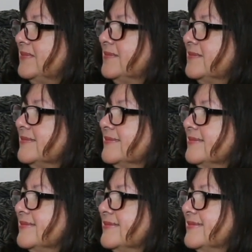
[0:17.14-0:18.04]

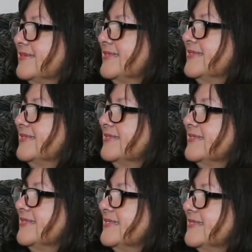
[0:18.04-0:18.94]

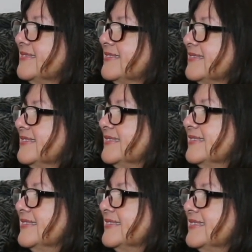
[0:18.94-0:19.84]

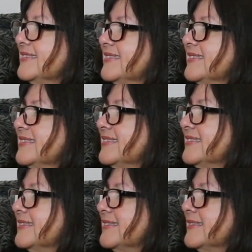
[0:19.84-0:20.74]

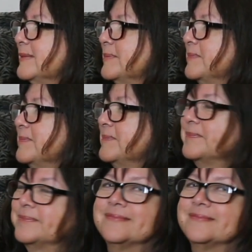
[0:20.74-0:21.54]
This person isn't speaking.